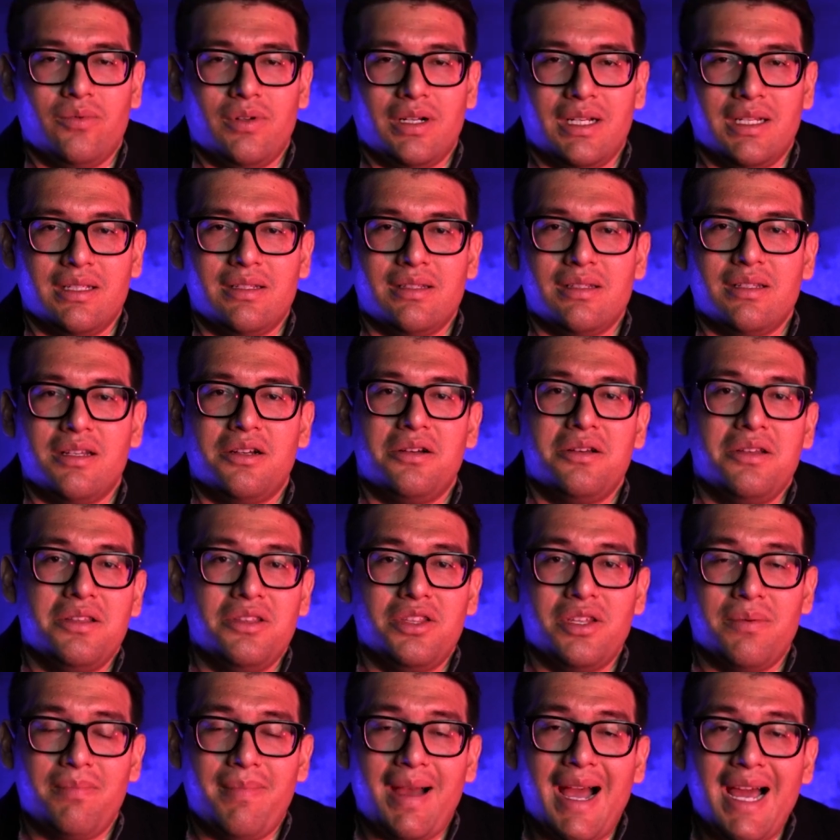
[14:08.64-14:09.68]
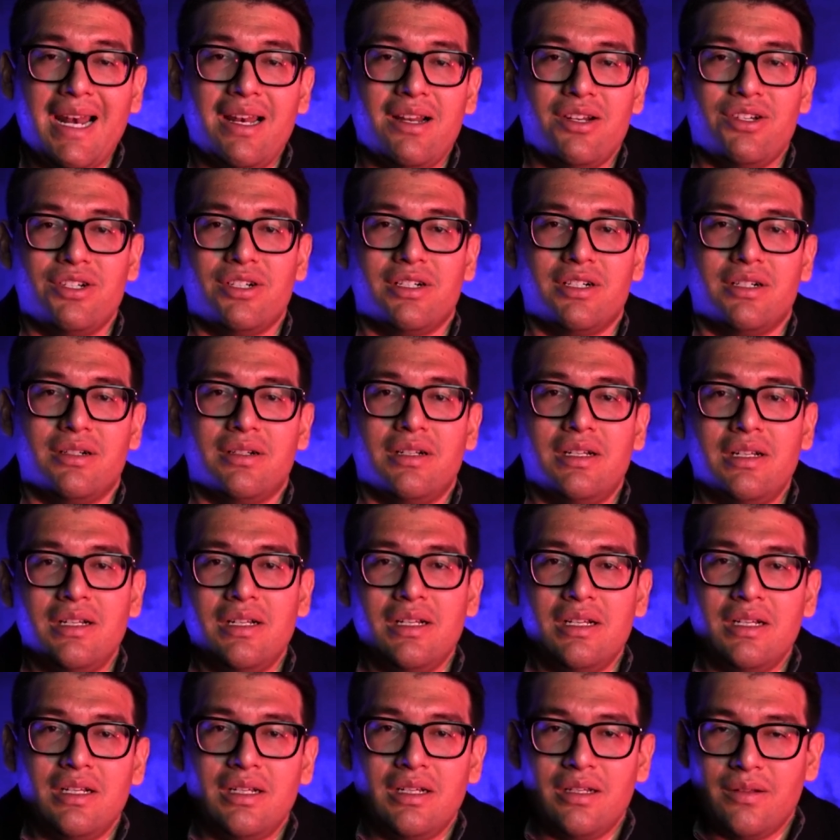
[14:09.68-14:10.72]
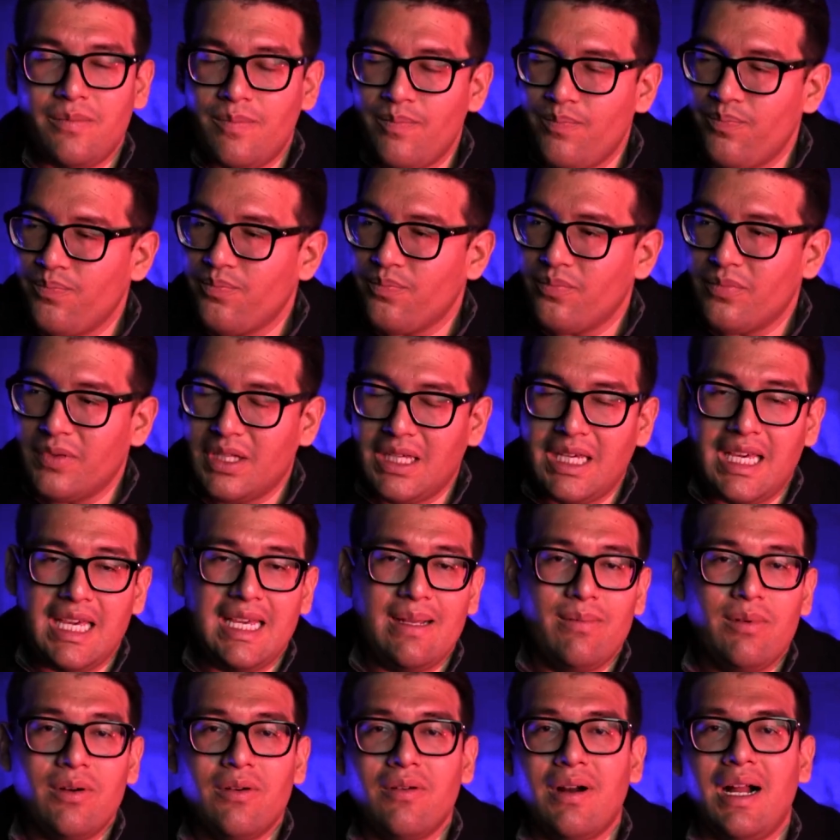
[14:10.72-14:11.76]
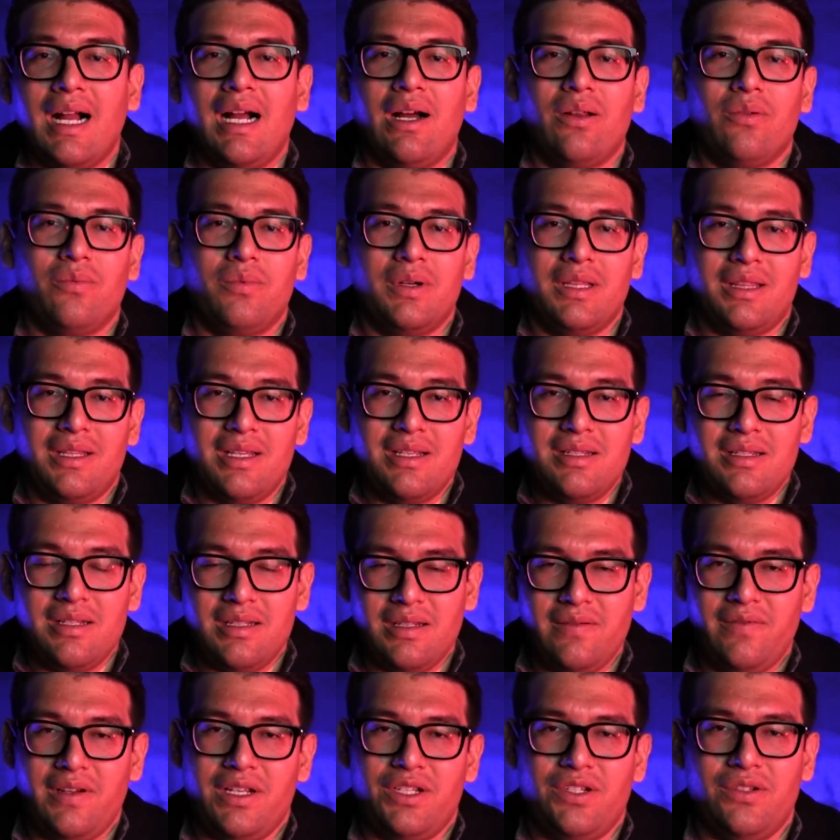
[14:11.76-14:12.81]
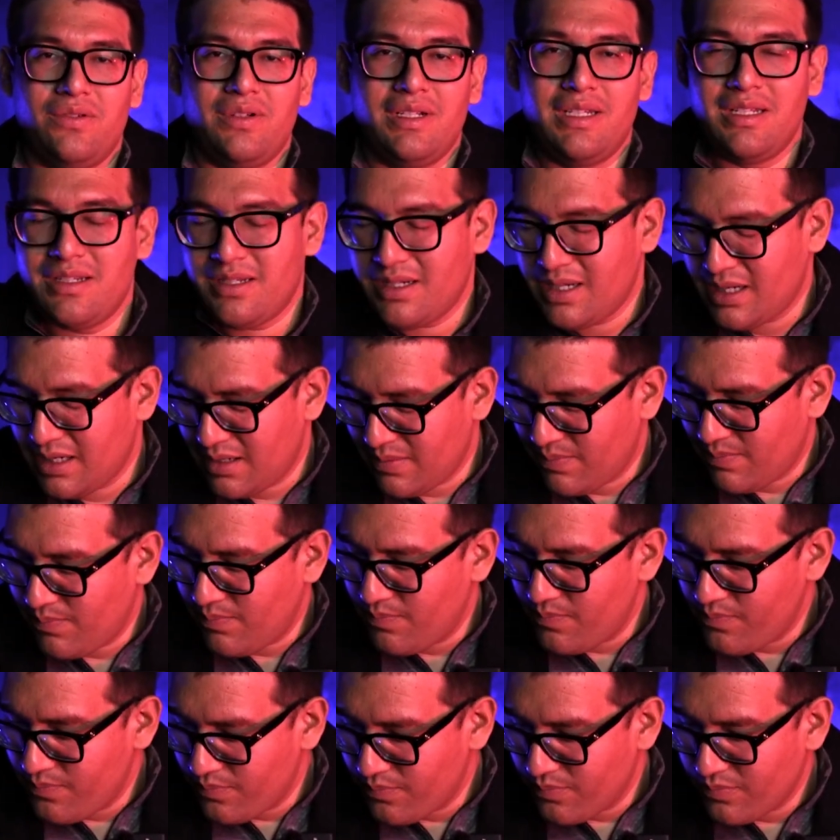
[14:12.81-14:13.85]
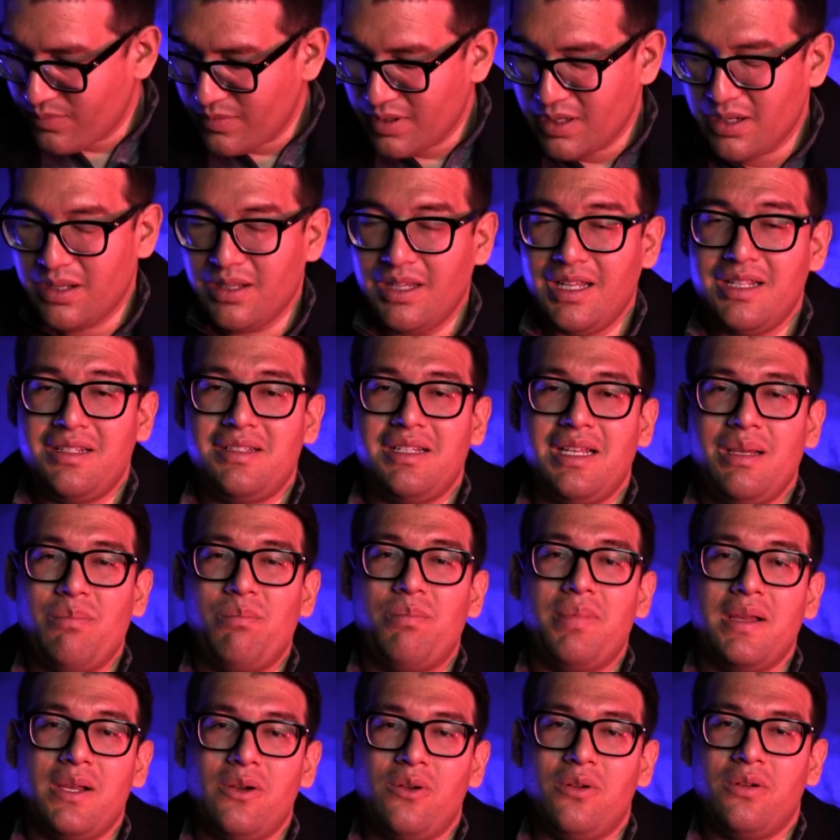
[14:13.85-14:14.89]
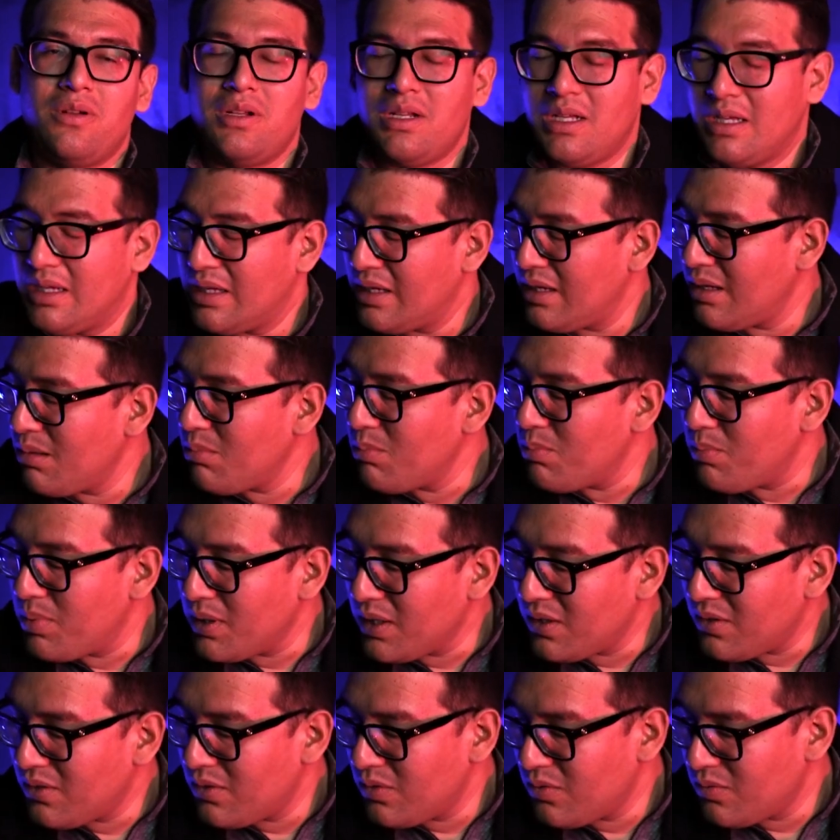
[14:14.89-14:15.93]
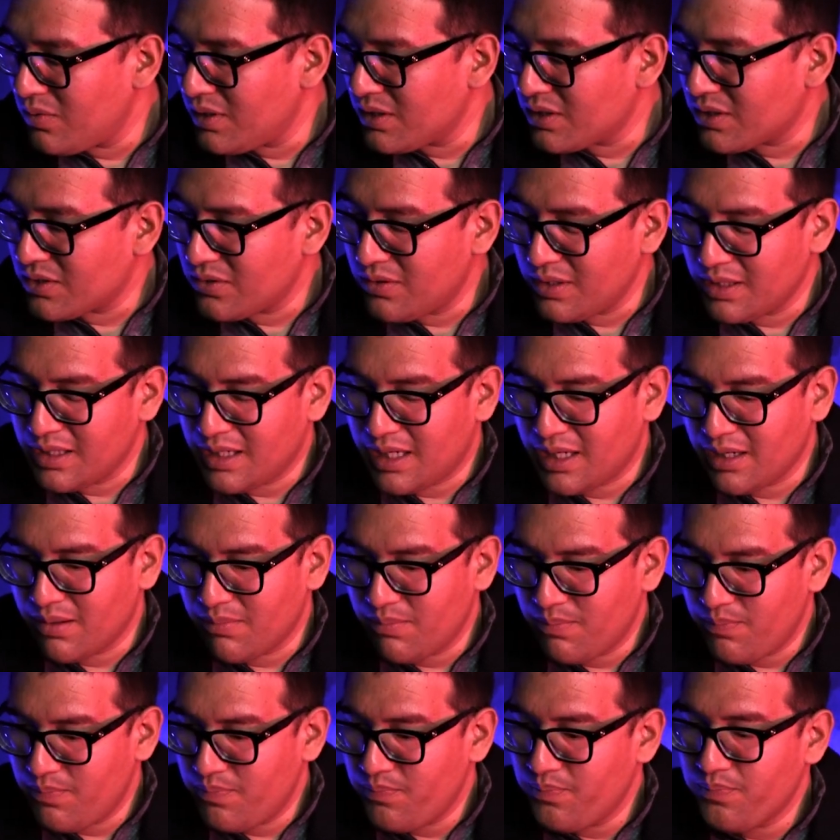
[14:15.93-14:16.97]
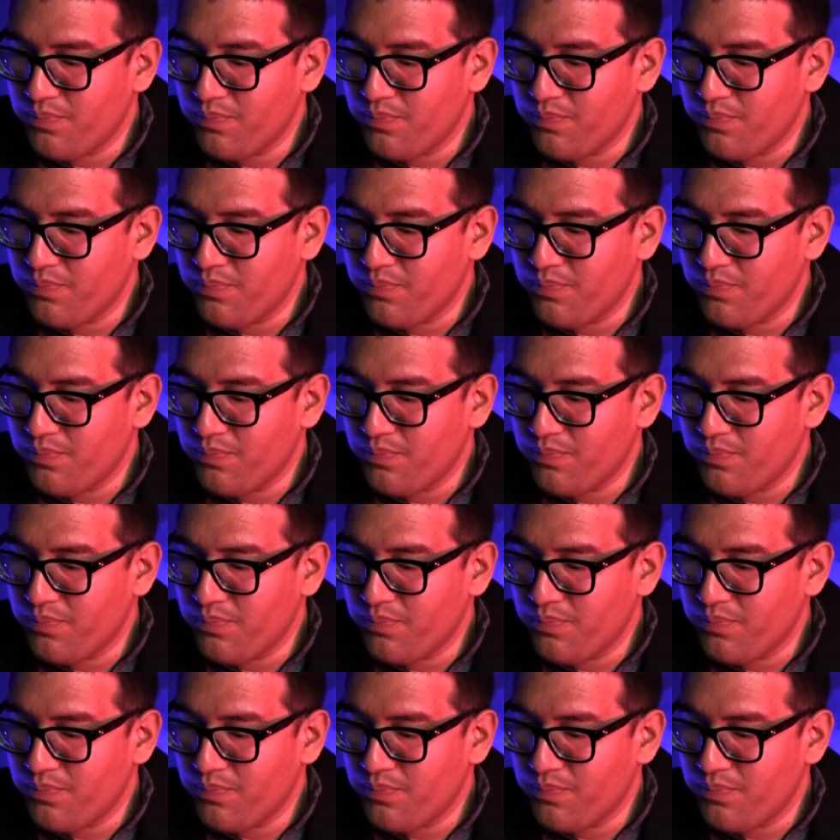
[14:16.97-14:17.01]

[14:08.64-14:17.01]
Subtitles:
was the manager came around with this individual and he said, let's say Bill. Bill, what's going on?